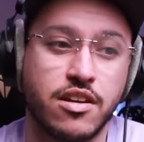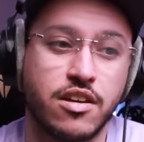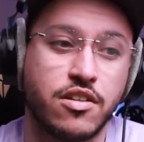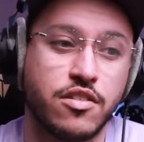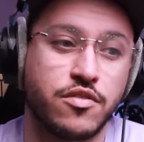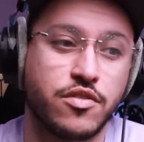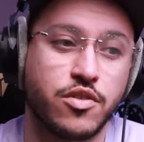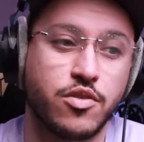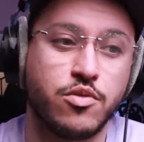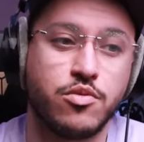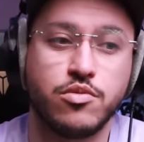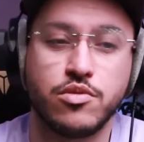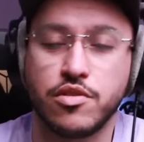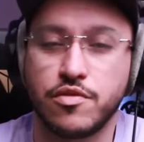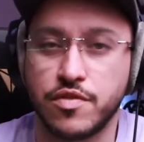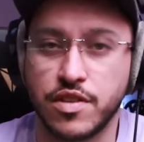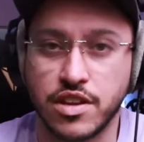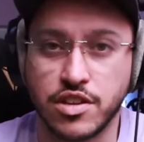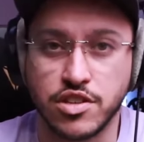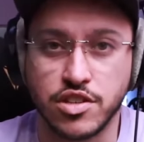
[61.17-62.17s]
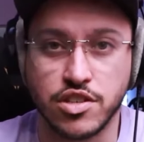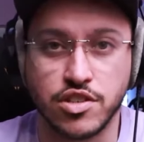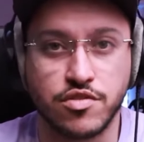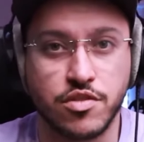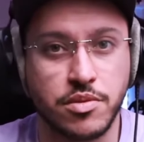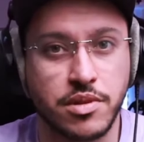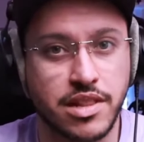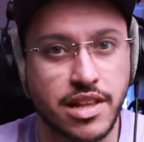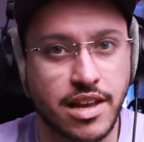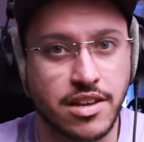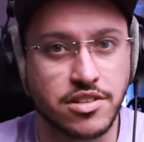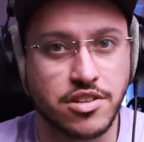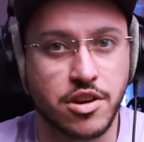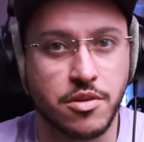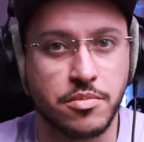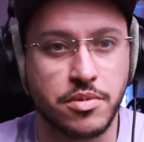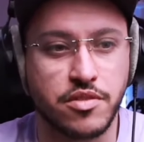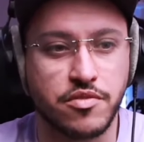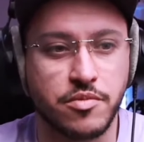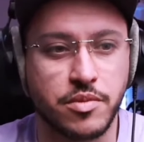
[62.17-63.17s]
of all the features from the last
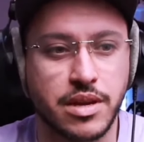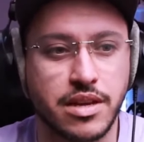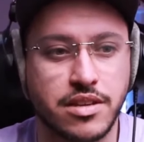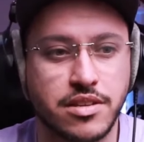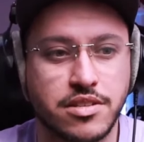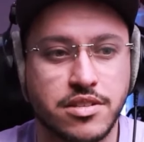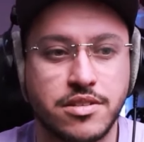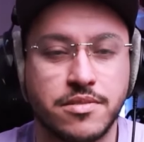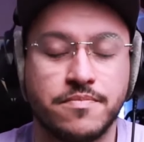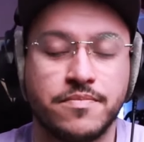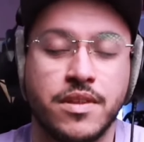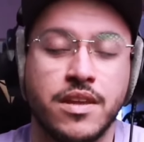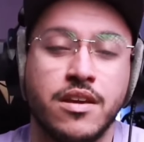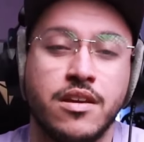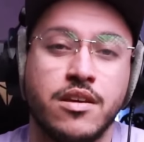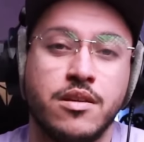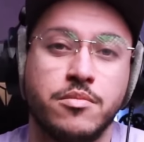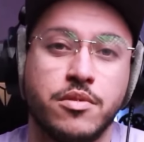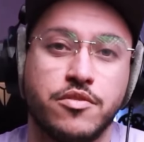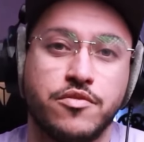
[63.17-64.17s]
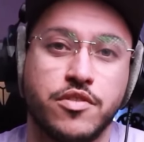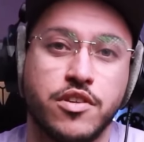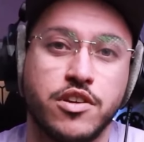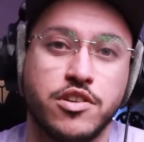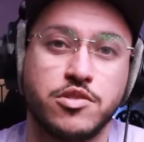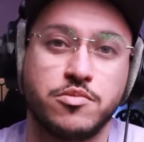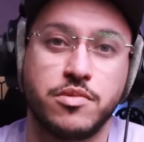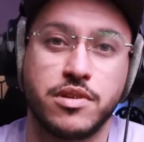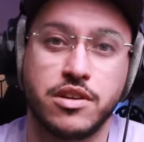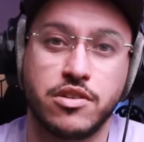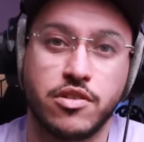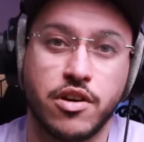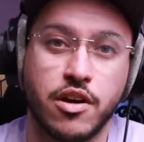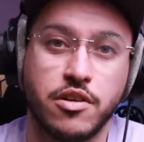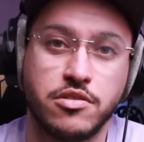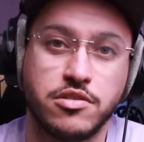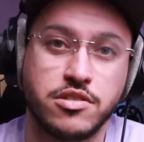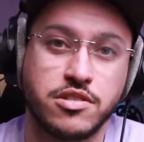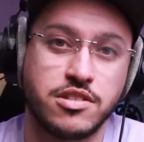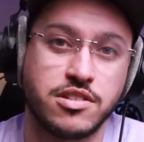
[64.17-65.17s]
couple of weeks. But first, we're your
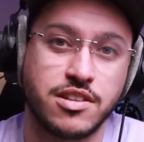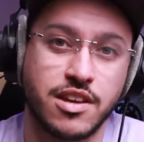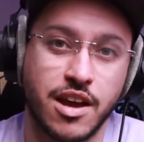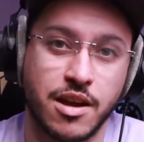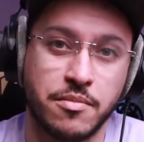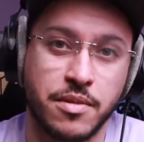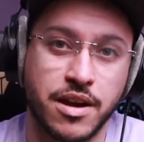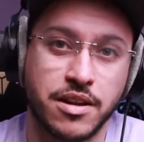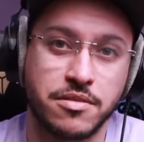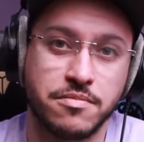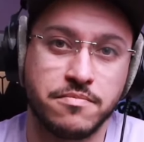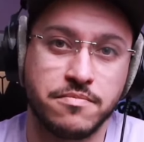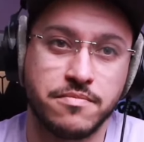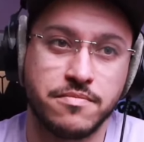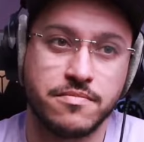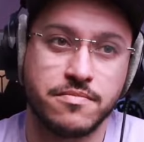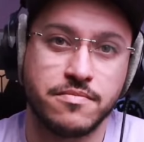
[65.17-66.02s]
hosts. I'm Adam.